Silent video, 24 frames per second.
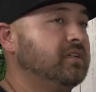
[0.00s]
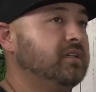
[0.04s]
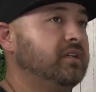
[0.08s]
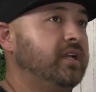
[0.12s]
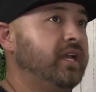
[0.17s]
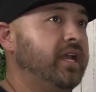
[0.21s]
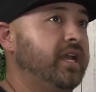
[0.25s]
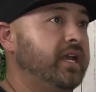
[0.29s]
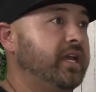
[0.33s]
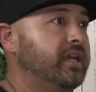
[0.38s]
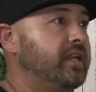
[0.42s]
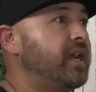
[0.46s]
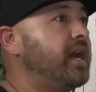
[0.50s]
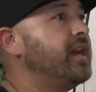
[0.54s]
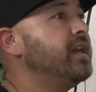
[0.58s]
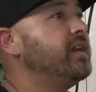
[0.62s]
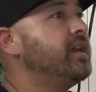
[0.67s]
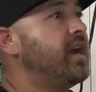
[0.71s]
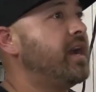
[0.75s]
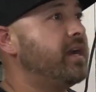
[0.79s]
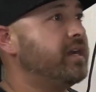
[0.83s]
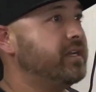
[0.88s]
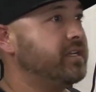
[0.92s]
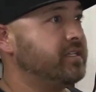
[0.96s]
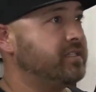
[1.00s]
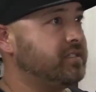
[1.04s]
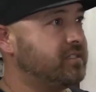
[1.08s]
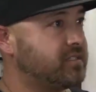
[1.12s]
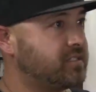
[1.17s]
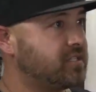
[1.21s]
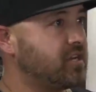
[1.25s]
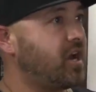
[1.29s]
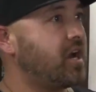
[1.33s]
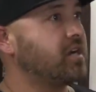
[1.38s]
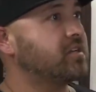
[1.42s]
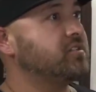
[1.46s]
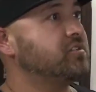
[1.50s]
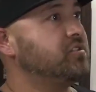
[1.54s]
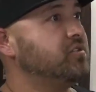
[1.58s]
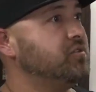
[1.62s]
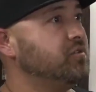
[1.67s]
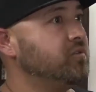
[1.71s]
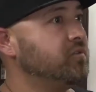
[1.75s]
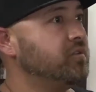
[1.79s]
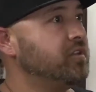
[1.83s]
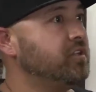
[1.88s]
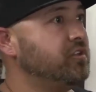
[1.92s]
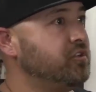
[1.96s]
and I, I talk
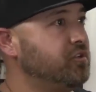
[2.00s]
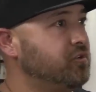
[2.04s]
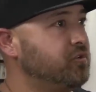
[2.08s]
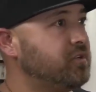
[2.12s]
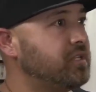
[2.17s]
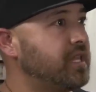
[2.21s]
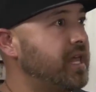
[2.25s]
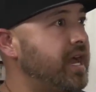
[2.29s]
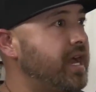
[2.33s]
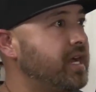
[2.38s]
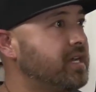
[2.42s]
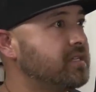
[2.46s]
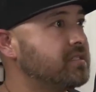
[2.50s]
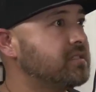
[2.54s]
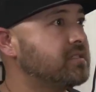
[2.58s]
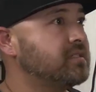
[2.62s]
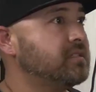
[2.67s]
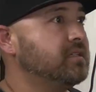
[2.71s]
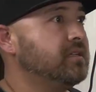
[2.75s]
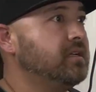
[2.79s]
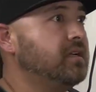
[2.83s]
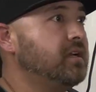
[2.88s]
to the new class.